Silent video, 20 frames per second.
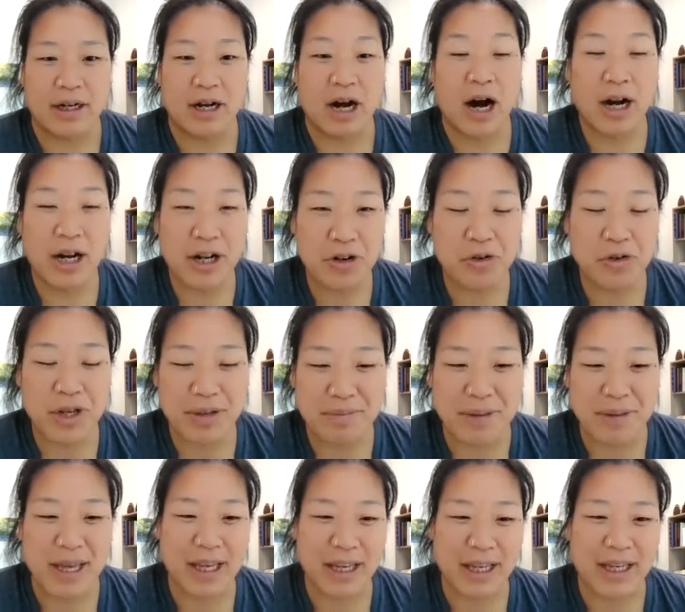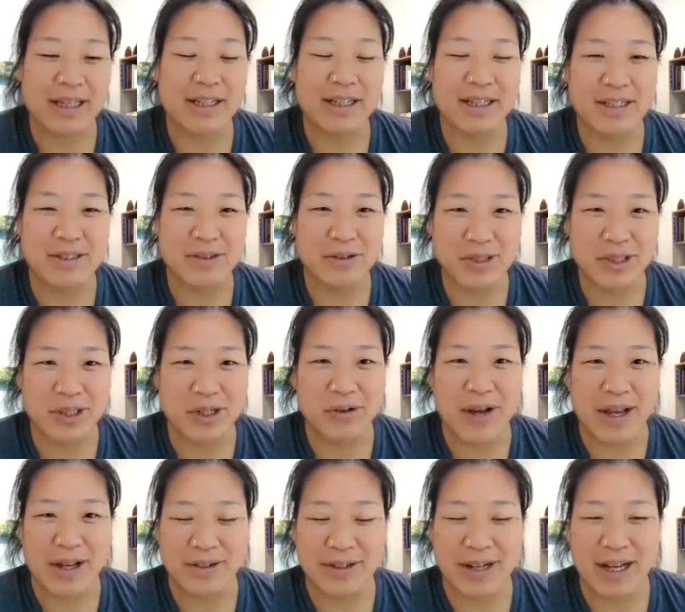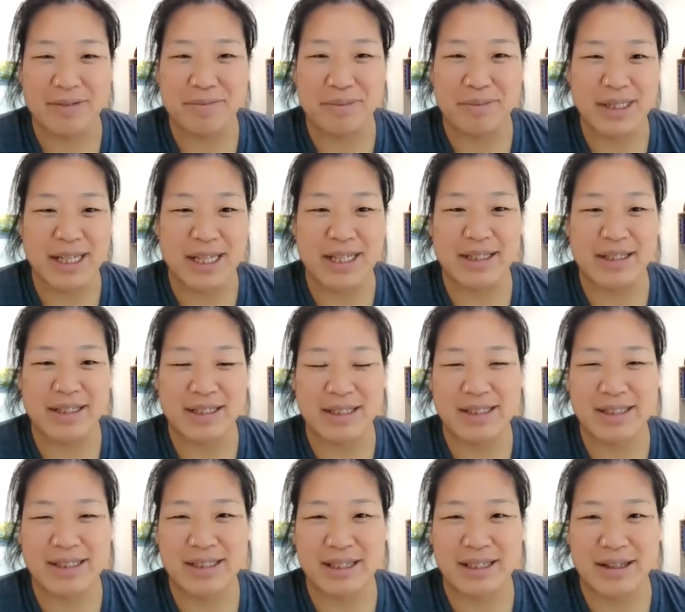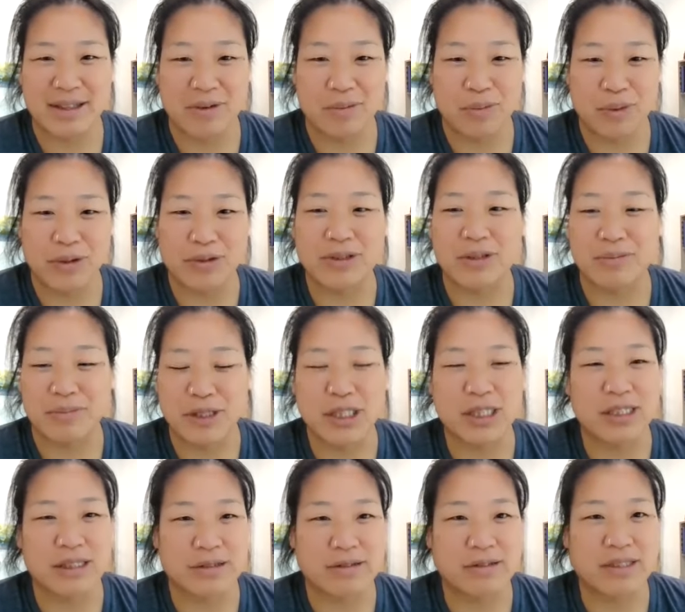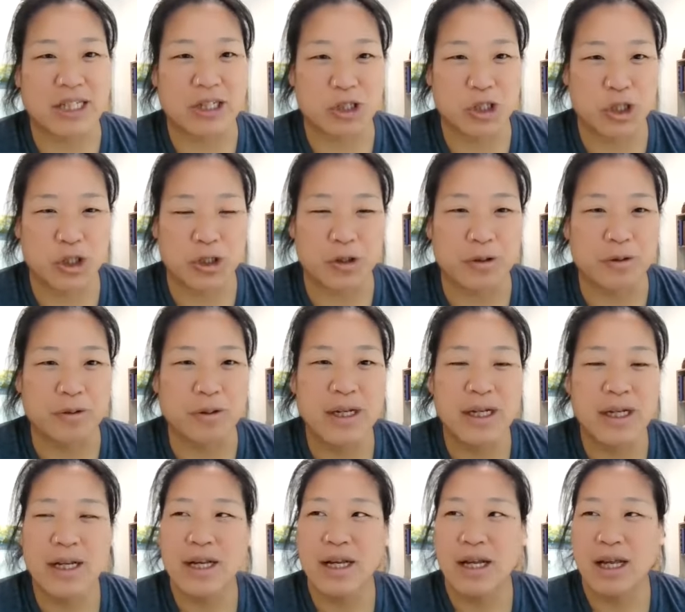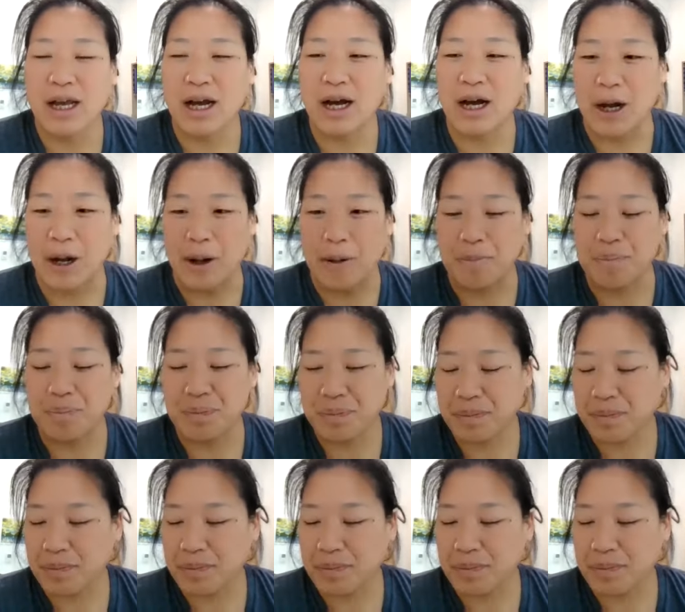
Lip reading: Concrete making is also 8 or 9% of the world's emissions of CO2. Um,